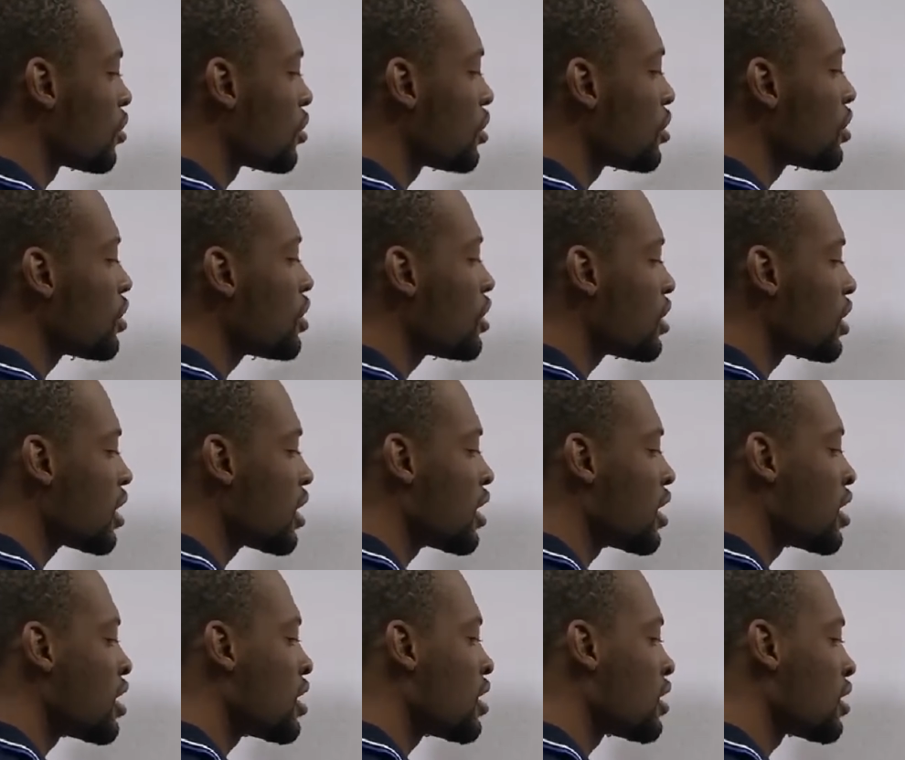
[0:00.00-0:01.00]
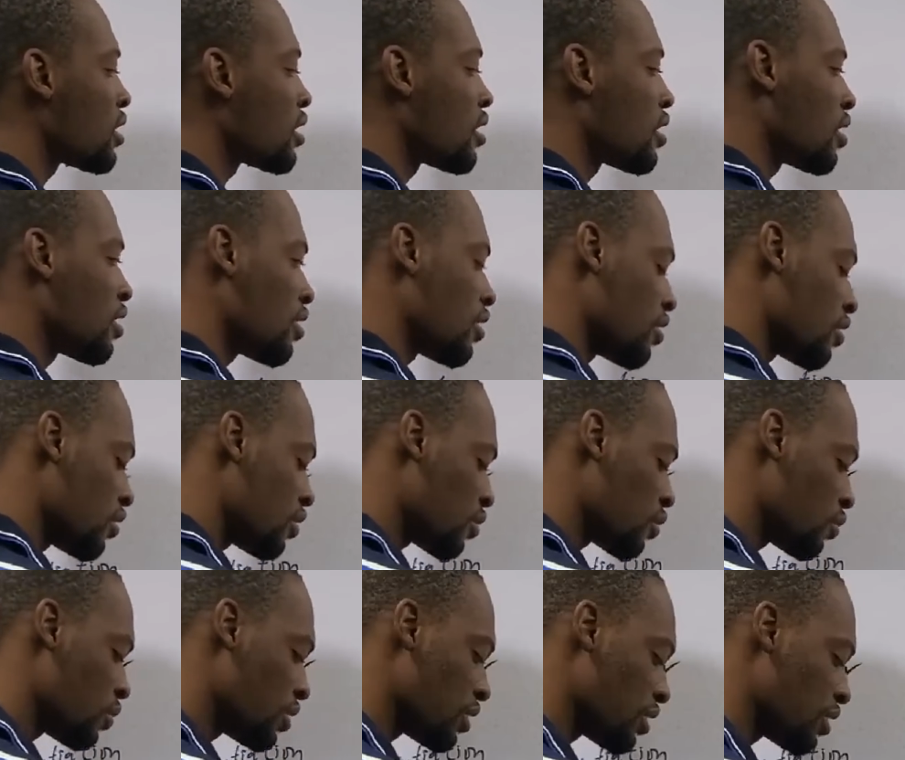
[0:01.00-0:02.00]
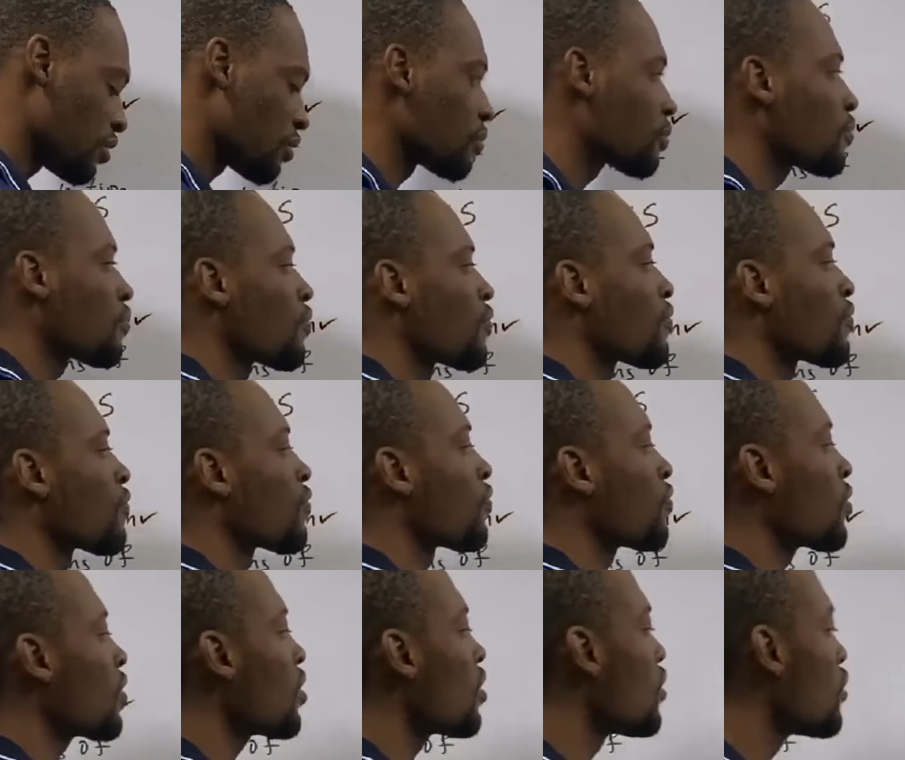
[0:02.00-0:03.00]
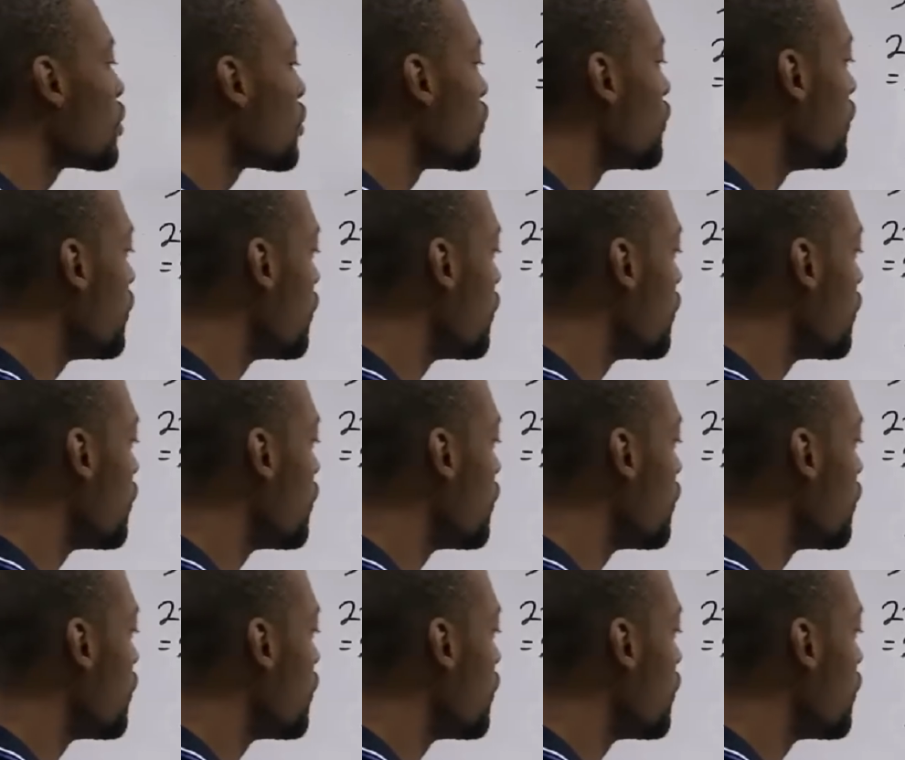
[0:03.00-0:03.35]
three S squared. You've